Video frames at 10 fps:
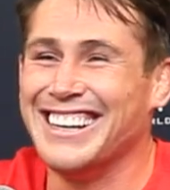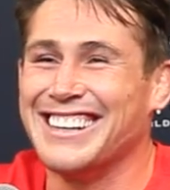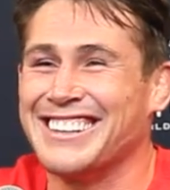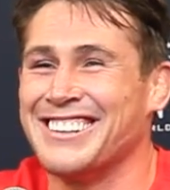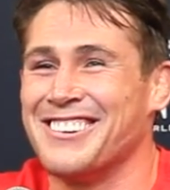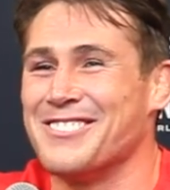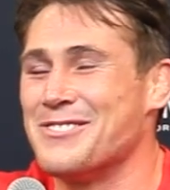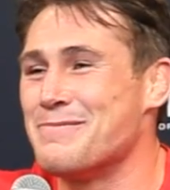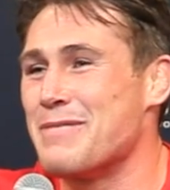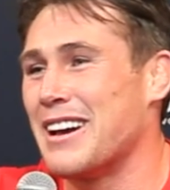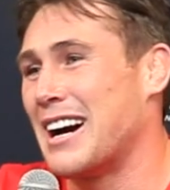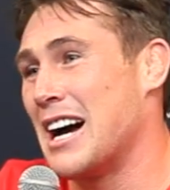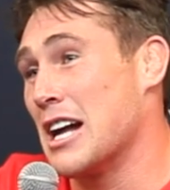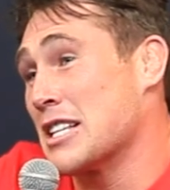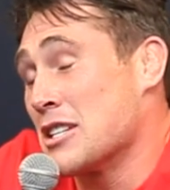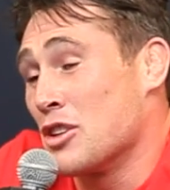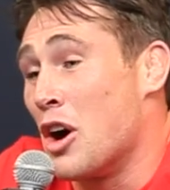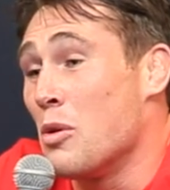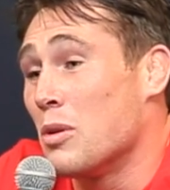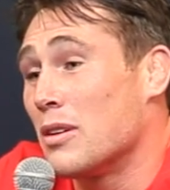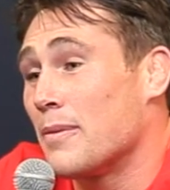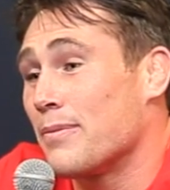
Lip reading: you know, I didn't know.